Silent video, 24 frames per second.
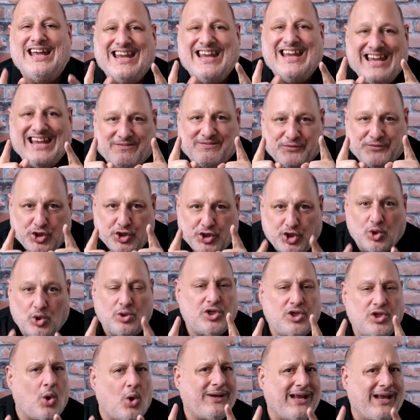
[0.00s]
If you
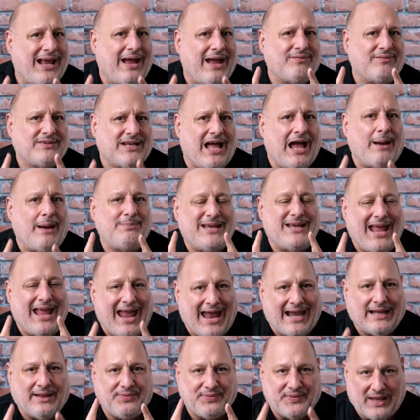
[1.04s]
don't have time to
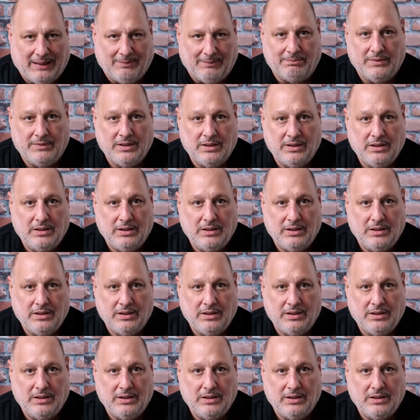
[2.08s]
edit them,